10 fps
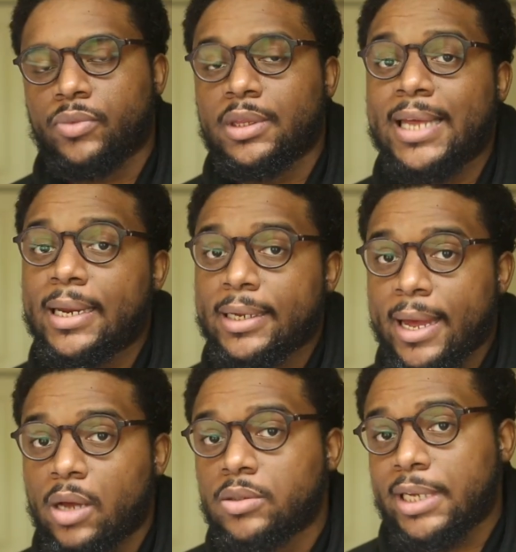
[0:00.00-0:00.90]
that
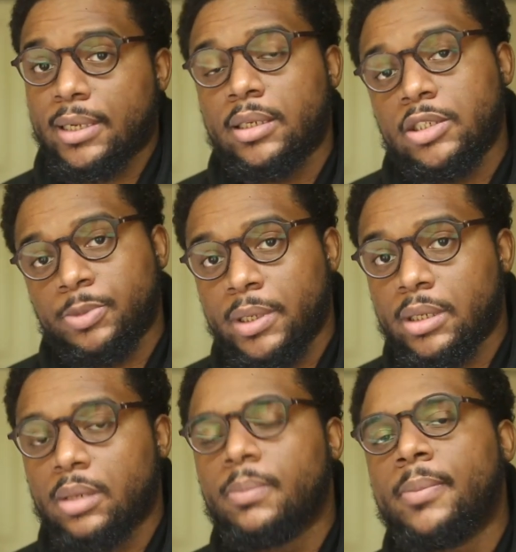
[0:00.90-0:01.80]
account, technically
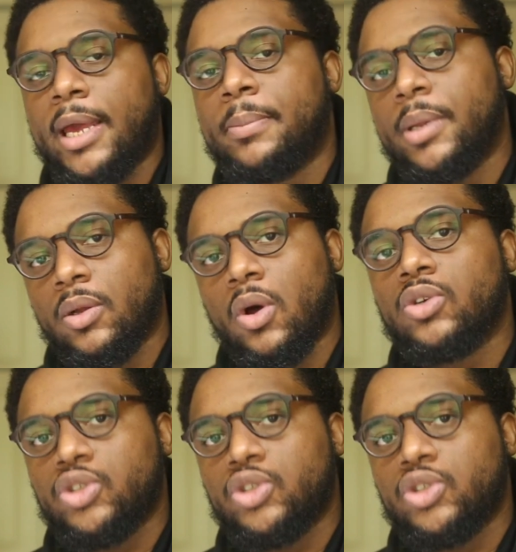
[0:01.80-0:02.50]
speaking, may belong